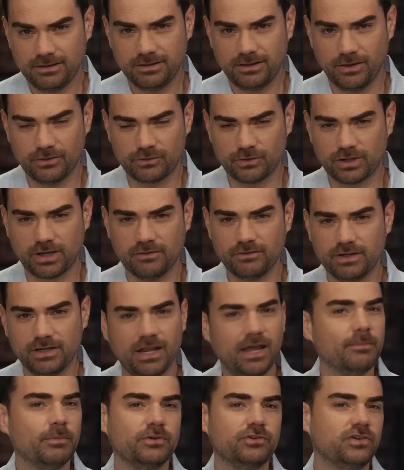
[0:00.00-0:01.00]
That was her given
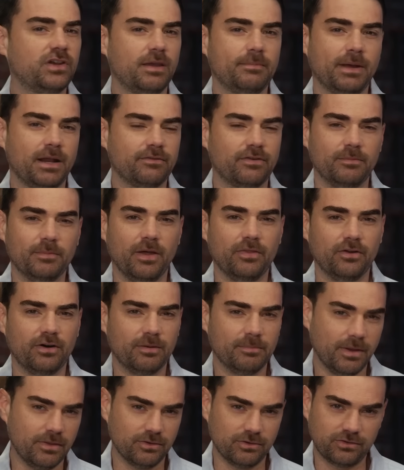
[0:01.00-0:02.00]
name when she came out of her mother.
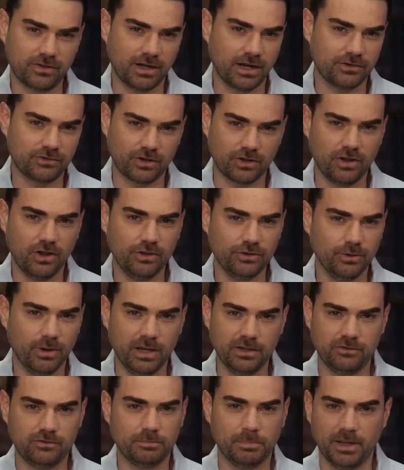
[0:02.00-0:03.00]
Her mother said, I shall call you
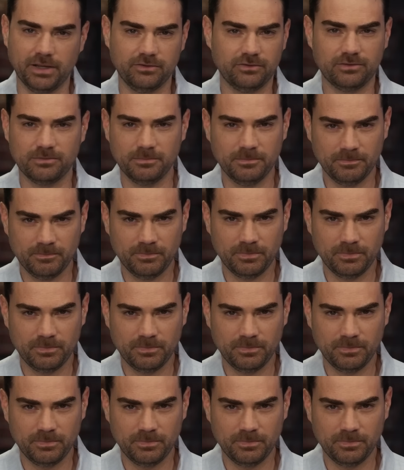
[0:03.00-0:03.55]
Ice Spice.